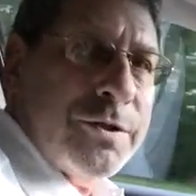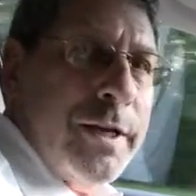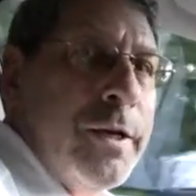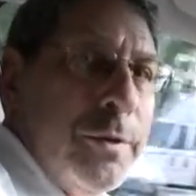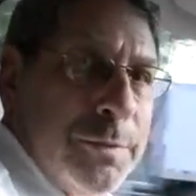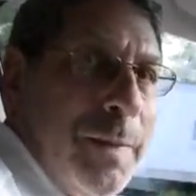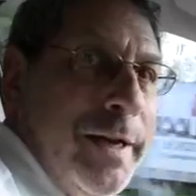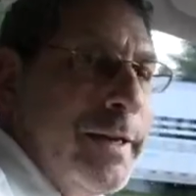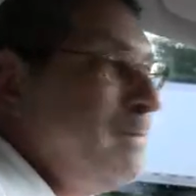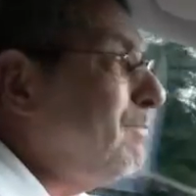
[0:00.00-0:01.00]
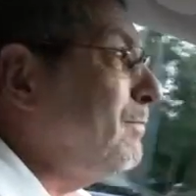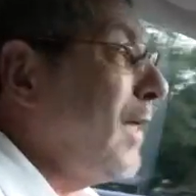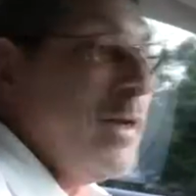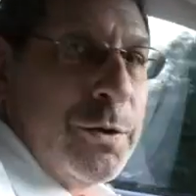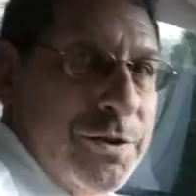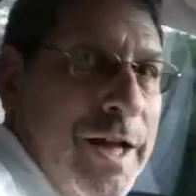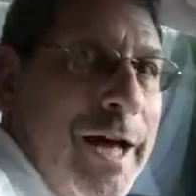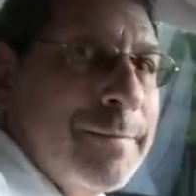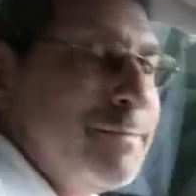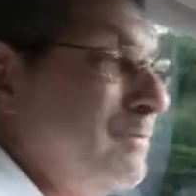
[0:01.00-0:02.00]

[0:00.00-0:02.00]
see who's speeding and who's not.